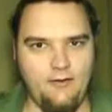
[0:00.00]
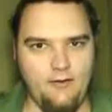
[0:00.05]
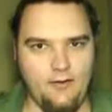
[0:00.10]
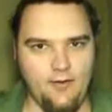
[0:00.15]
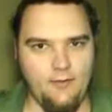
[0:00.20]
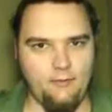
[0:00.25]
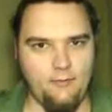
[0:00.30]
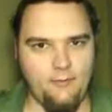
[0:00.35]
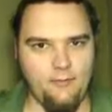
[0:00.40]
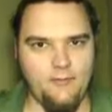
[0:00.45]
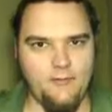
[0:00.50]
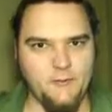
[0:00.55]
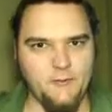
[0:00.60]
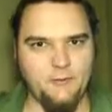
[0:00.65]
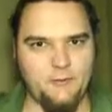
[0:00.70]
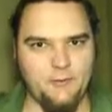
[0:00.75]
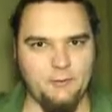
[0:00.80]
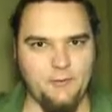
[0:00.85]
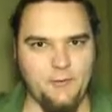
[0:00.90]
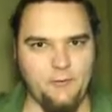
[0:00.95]
I punish
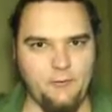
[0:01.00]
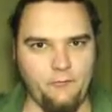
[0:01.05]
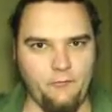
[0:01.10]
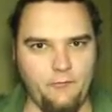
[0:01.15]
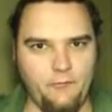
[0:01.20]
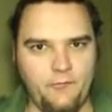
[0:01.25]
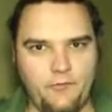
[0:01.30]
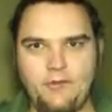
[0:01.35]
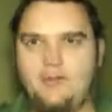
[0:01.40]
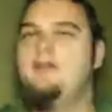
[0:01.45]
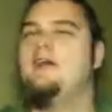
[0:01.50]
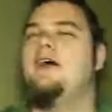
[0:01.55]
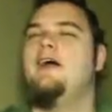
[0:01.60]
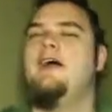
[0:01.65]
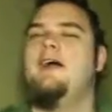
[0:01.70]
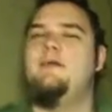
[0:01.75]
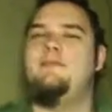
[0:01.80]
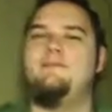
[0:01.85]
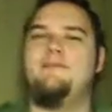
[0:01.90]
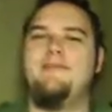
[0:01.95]
criminals.
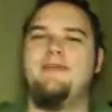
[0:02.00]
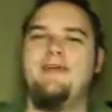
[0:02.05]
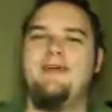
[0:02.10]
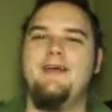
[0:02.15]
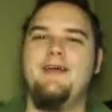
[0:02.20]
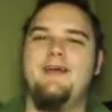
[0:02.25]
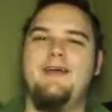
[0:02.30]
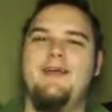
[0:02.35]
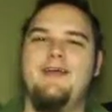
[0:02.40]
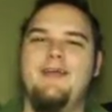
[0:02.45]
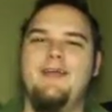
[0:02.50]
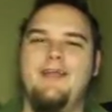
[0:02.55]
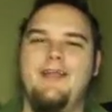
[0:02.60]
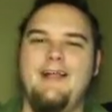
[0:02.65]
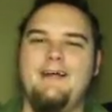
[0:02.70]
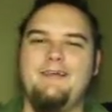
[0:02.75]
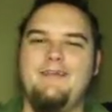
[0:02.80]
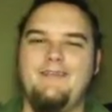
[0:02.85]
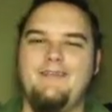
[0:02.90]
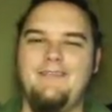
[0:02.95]
They
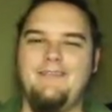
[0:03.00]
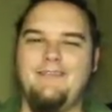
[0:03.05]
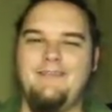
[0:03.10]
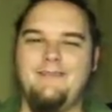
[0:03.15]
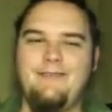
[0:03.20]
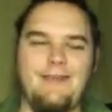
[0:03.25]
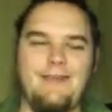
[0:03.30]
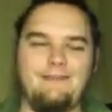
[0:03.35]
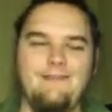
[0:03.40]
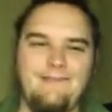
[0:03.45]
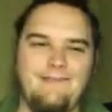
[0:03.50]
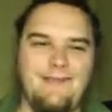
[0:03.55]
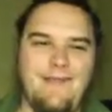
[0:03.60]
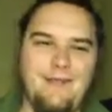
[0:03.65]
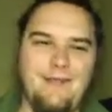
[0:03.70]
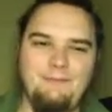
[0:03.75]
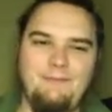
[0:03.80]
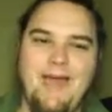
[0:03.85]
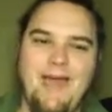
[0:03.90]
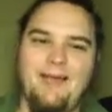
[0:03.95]
had the
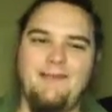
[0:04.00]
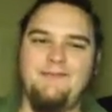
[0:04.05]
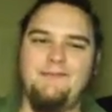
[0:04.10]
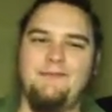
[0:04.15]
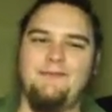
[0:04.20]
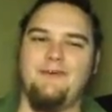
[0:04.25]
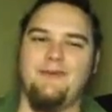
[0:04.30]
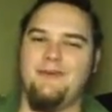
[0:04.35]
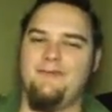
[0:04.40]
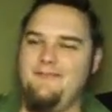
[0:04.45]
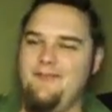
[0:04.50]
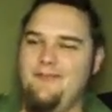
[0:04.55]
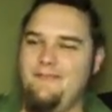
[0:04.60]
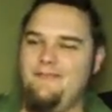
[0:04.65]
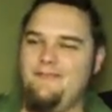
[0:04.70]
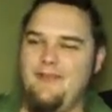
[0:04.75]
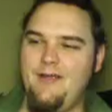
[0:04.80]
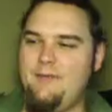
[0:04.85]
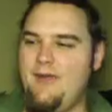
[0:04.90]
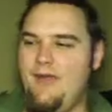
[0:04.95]
same backstory.
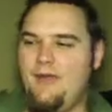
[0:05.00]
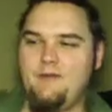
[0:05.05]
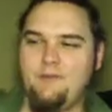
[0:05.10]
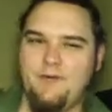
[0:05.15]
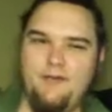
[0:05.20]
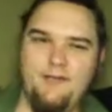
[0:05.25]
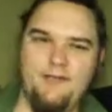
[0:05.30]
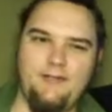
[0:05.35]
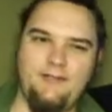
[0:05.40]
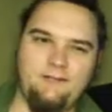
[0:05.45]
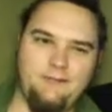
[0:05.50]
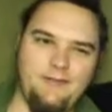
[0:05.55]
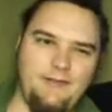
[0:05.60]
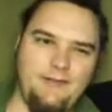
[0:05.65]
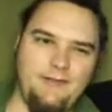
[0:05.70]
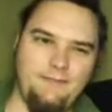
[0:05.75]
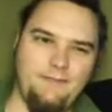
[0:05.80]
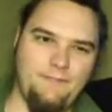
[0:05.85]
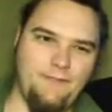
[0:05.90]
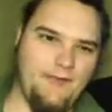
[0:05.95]
Their parents were killed in
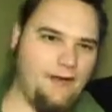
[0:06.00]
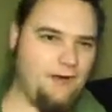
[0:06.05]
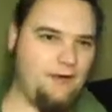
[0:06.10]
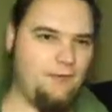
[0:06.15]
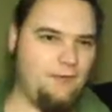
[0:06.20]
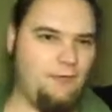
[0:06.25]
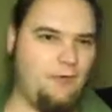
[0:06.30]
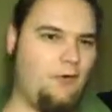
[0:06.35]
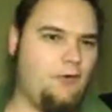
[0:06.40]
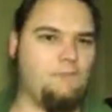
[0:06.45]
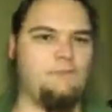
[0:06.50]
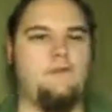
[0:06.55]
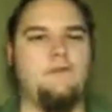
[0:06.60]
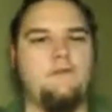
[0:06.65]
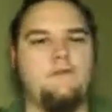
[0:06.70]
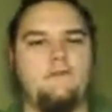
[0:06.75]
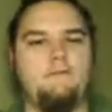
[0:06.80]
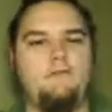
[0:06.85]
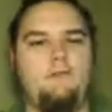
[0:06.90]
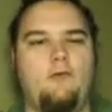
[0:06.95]
front of them. They're
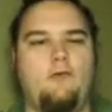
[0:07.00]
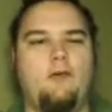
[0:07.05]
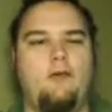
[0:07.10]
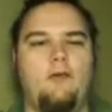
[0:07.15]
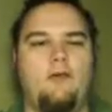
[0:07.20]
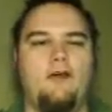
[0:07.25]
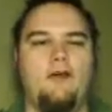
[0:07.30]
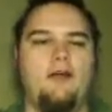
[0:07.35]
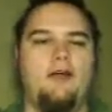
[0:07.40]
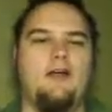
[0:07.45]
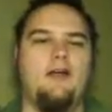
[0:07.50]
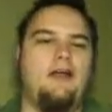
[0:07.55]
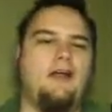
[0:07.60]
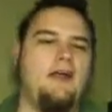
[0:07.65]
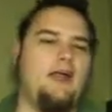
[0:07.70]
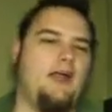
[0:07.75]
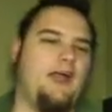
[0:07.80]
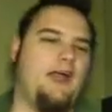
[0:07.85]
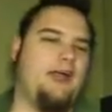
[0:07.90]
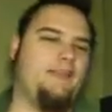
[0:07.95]
orphans of war.
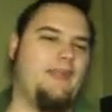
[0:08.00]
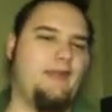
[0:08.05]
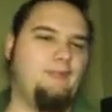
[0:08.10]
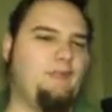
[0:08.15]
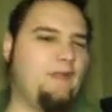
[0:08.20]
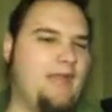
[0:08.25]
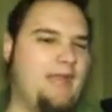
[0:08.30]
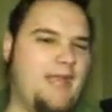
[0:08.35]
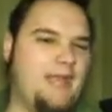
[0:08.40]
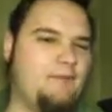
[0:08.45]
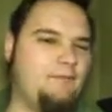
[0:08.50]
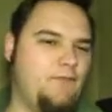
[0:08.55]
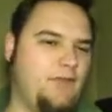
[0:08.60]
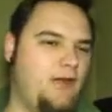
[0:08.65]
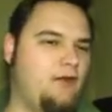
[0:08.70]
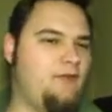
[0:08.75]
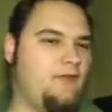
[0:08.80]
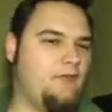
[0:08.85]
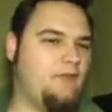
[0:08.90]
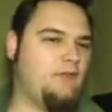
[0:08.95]
And they blame
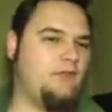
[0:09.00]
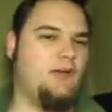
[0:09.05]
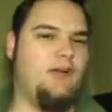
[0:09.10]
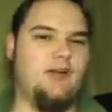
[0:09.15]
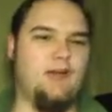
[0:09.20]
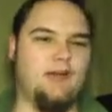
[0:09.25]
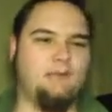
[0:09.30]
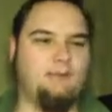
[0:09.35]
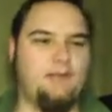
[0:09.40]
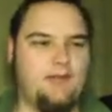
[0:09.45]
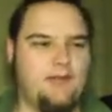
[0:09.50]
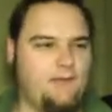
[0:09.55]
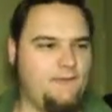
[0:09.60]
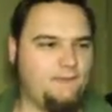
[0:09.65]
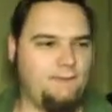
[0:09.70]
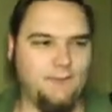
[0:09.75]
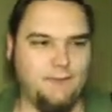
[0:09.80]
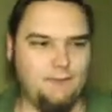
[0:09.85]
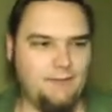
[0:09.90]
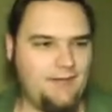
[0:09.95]
Tony Stark
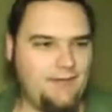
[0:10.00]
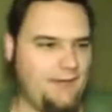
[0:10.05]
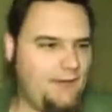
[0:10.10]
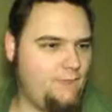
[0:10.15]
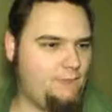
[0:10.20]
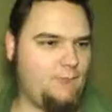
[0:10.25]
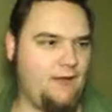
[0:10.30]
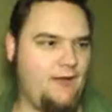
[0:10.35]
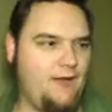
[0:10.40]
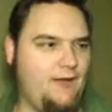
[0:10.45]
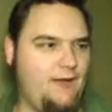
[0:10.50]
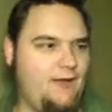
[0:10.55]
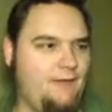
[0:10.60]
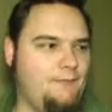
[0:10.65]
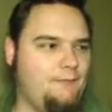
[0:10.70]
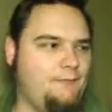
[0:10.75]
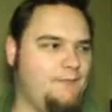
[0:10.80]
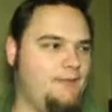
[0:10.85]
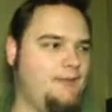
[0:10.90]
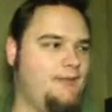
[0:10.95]
because it was one of his
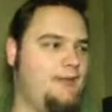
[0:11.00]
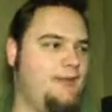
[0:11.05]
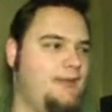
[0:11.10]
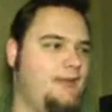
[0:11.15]
bombs.